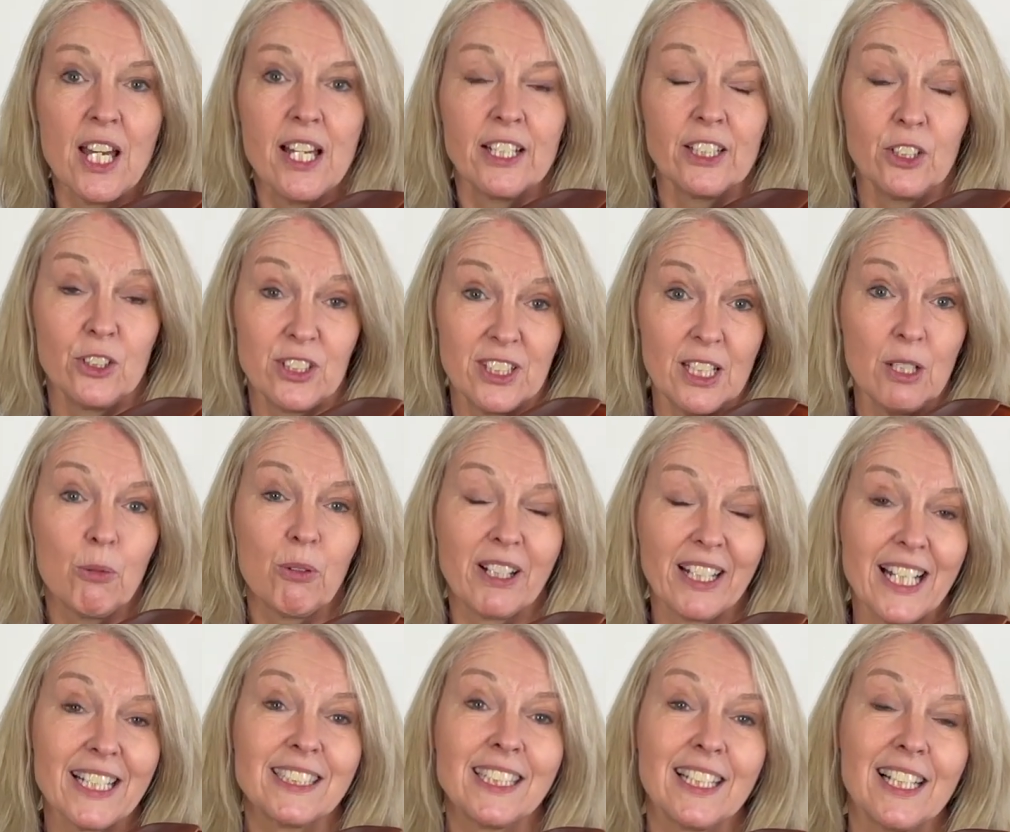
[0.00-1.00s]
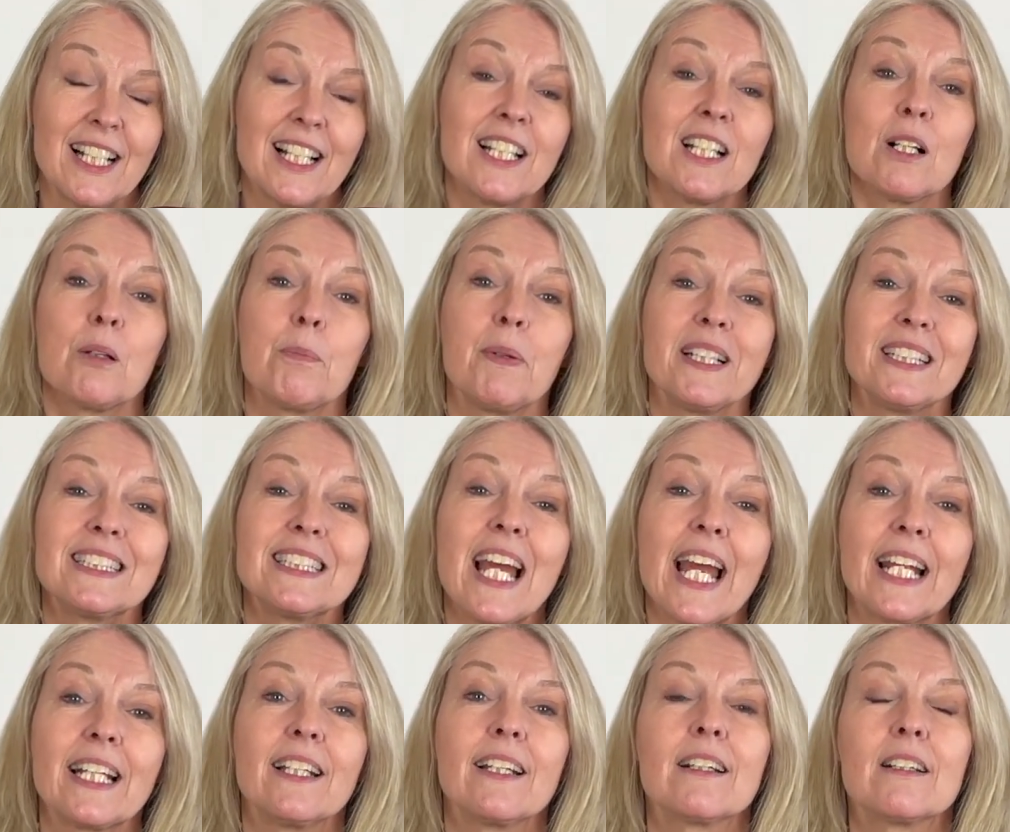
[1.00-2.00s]
You see, we're getting a little bit
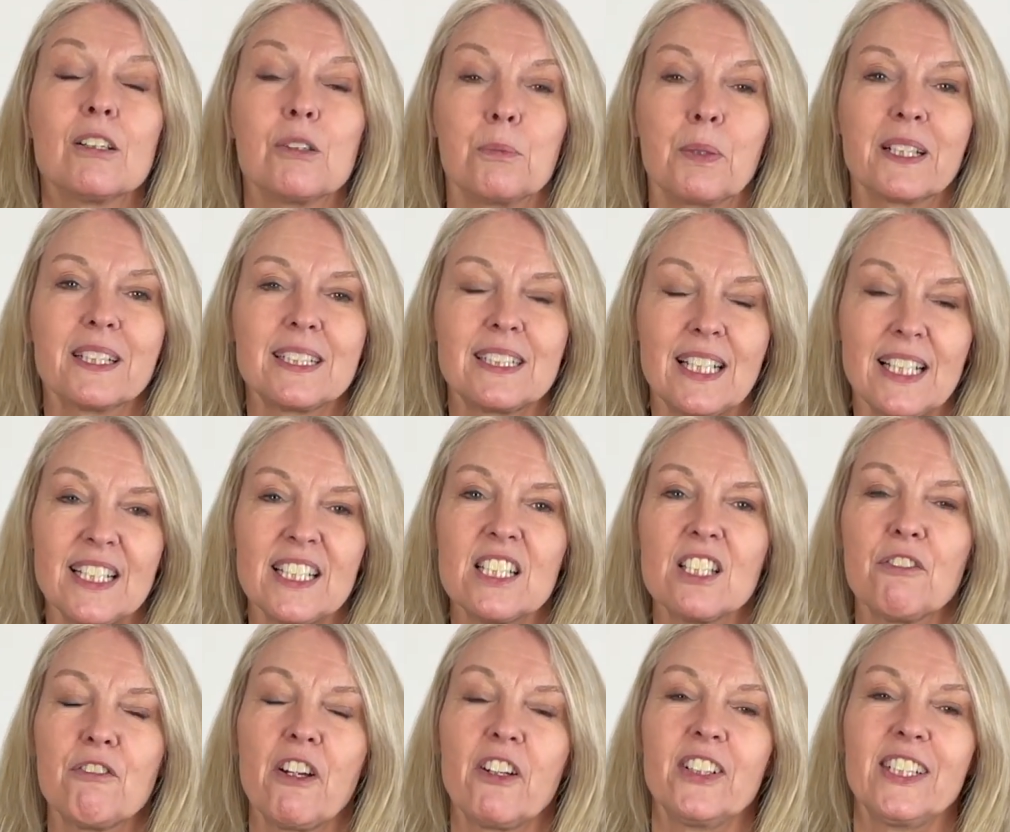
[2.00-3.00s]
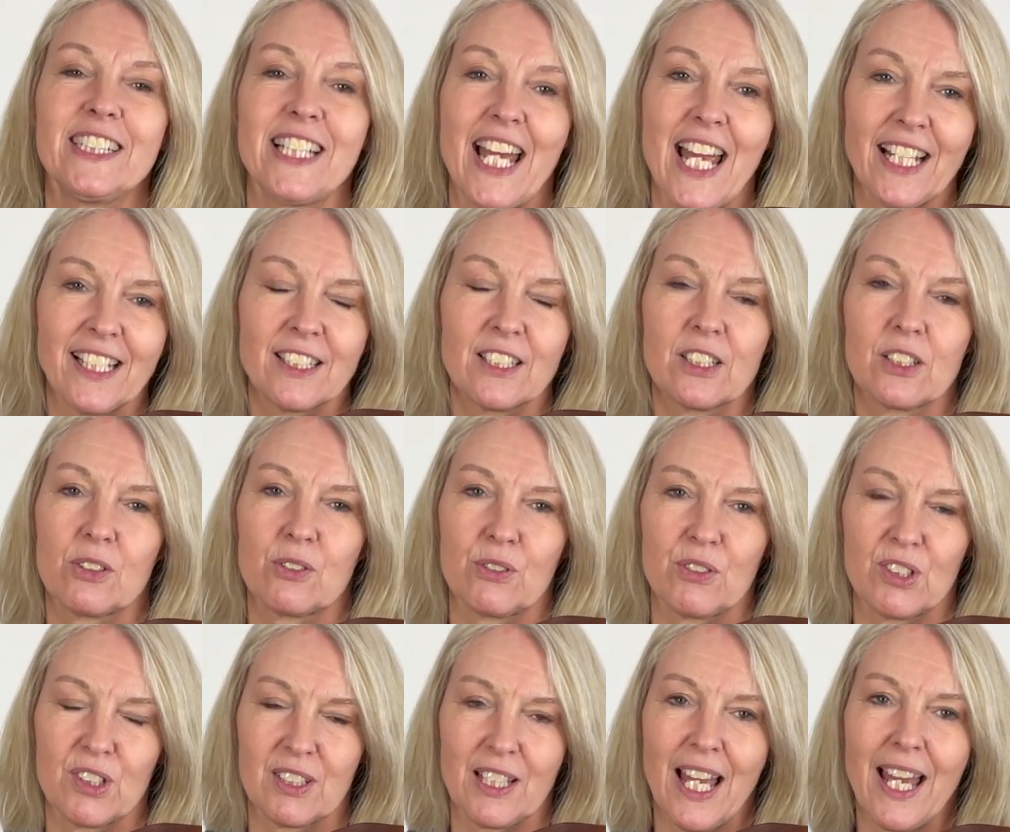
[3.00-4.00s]
technical because this is a very technical
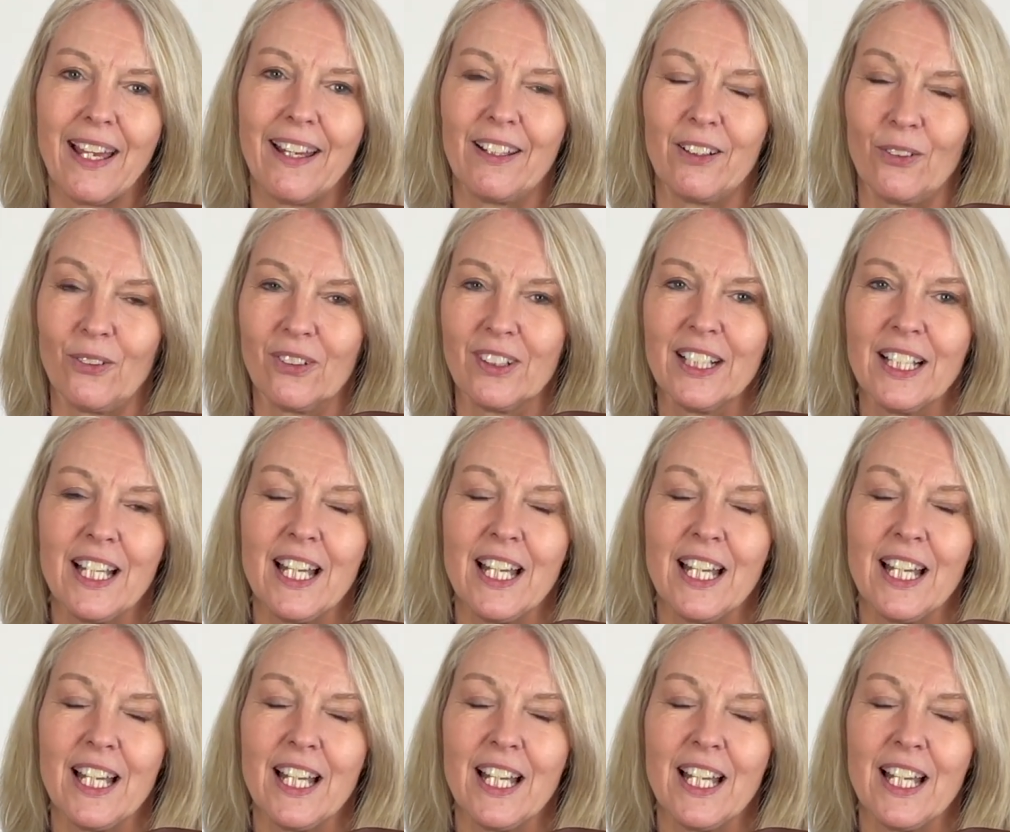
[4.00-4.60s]
scale.